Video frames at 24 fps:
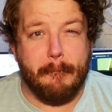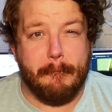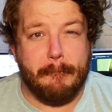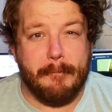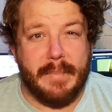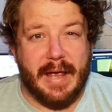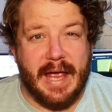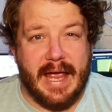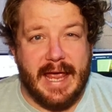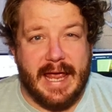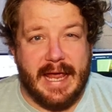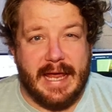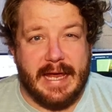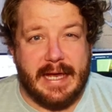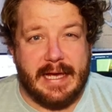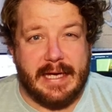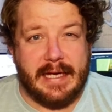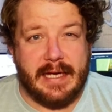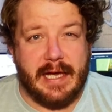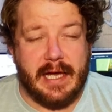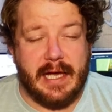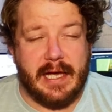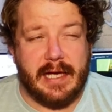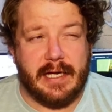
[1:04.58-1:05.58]

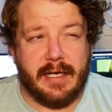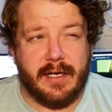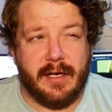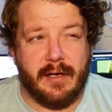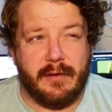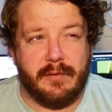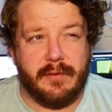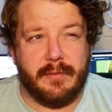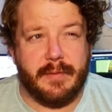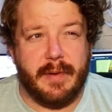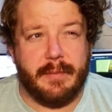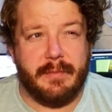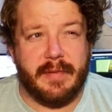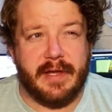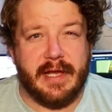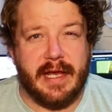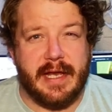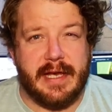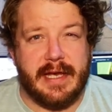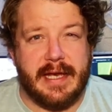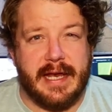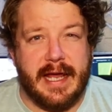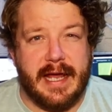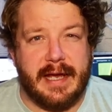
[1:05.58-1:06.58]
Bay. I can't remember their
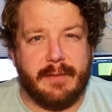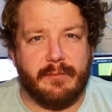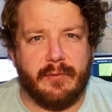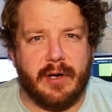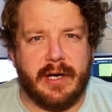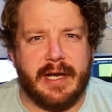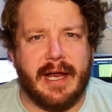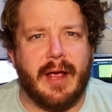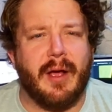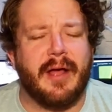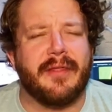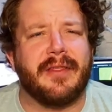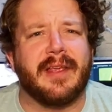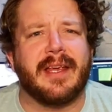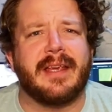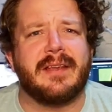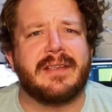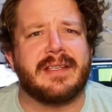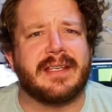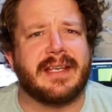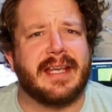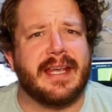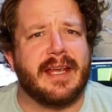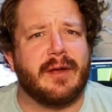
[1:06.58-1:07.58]
name right now. I think
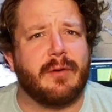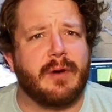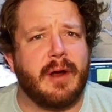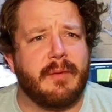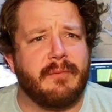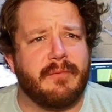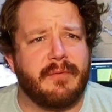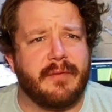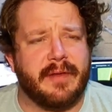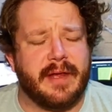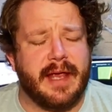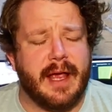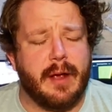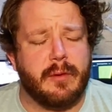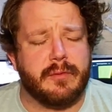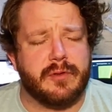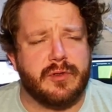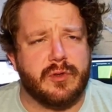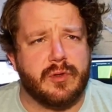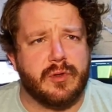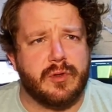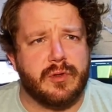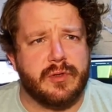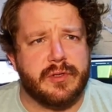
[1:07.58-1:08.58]
it's Gear Up for the
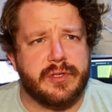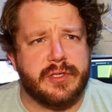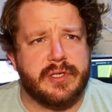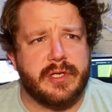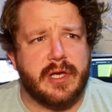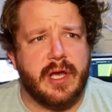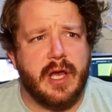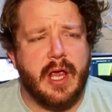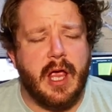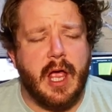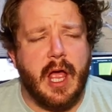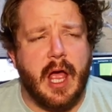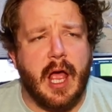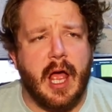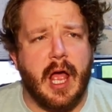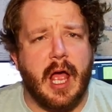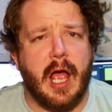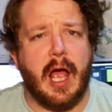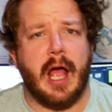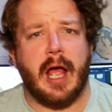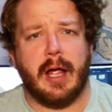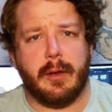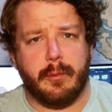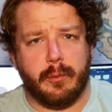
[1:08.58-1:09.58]
Outdoors.
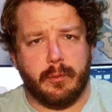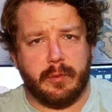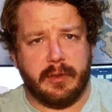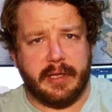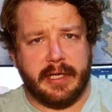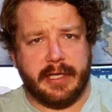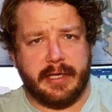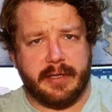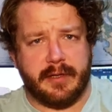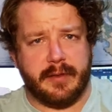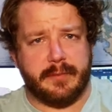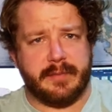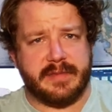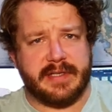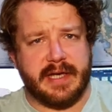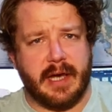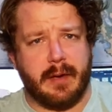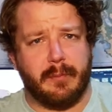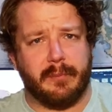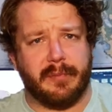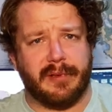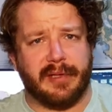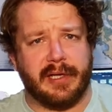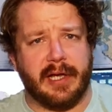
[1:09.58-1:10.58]
I will link them
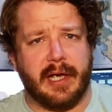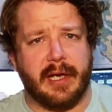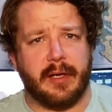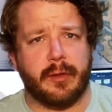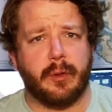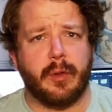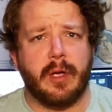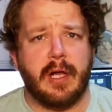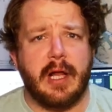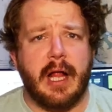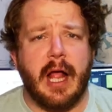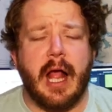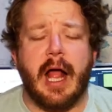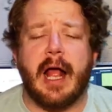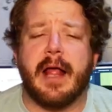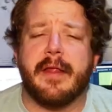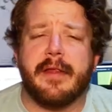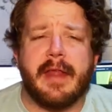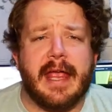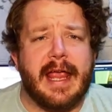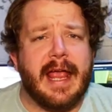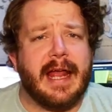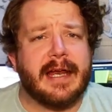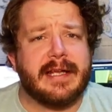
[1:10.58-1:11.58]
down below.
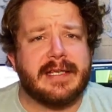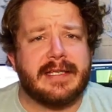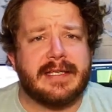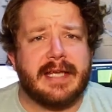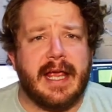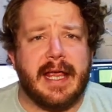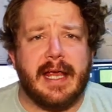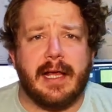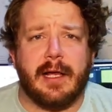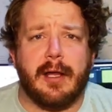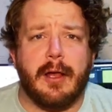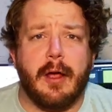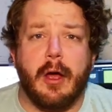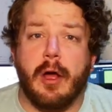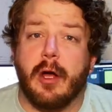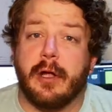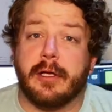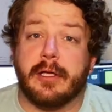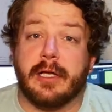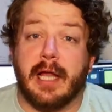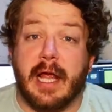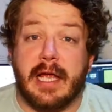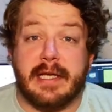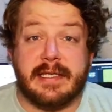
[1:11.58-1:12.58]
They had a sale
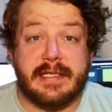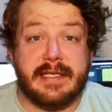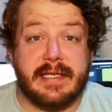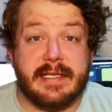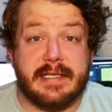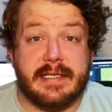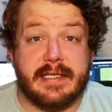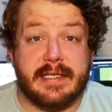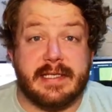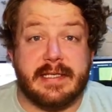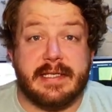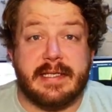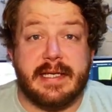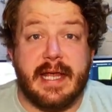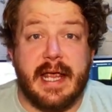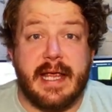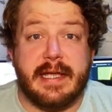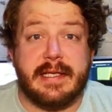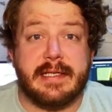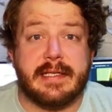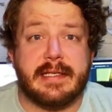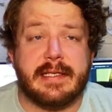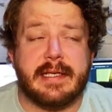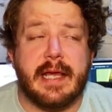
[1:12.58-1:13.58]
on last season's
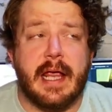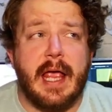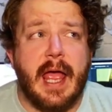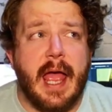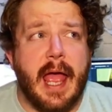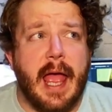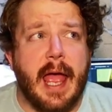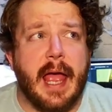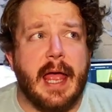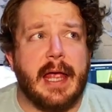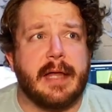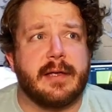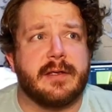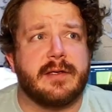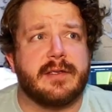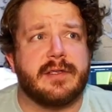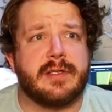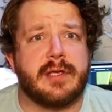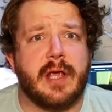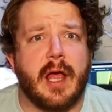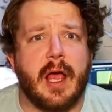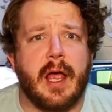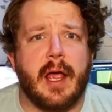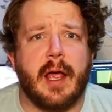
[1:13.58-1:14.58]
tents, and
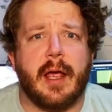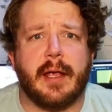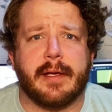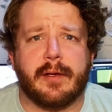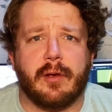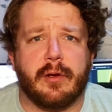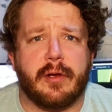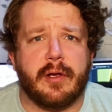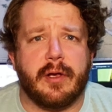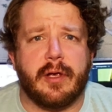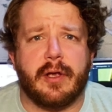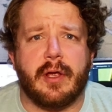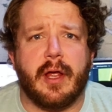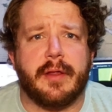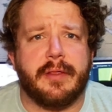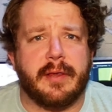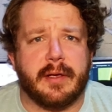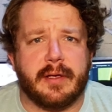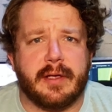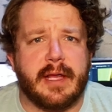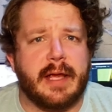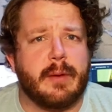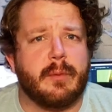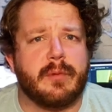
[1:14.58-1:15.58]
I
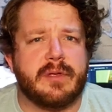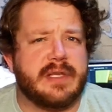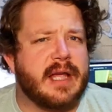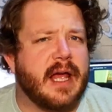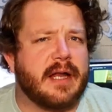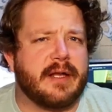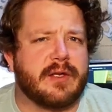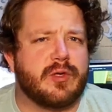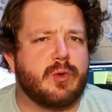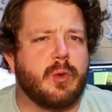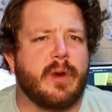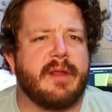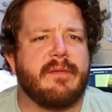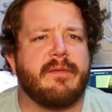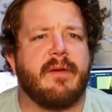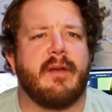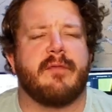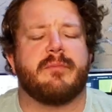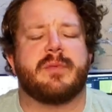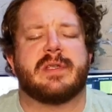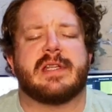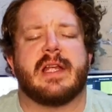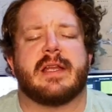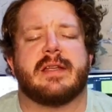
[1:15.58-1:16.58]
think they had a
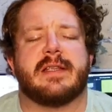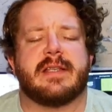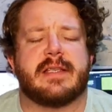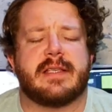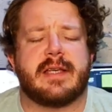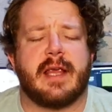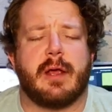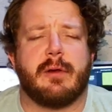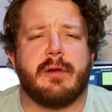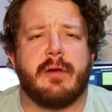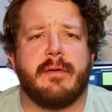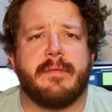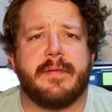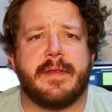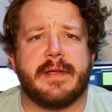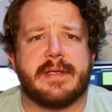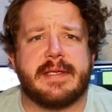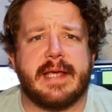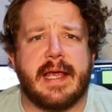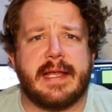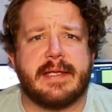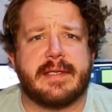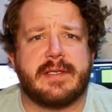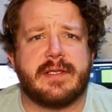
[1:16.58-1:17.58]
25% discount off the
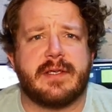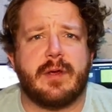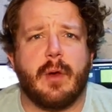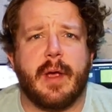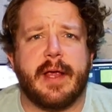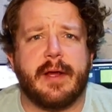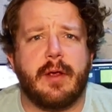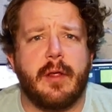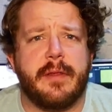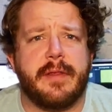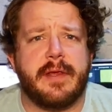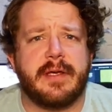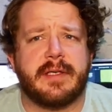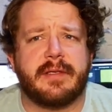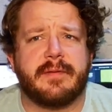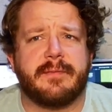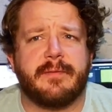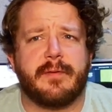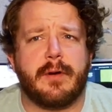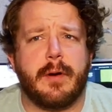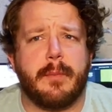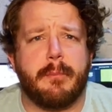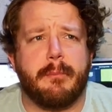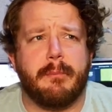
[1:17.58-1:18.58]
tents. So I got this
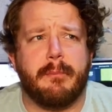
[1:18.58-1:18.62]
for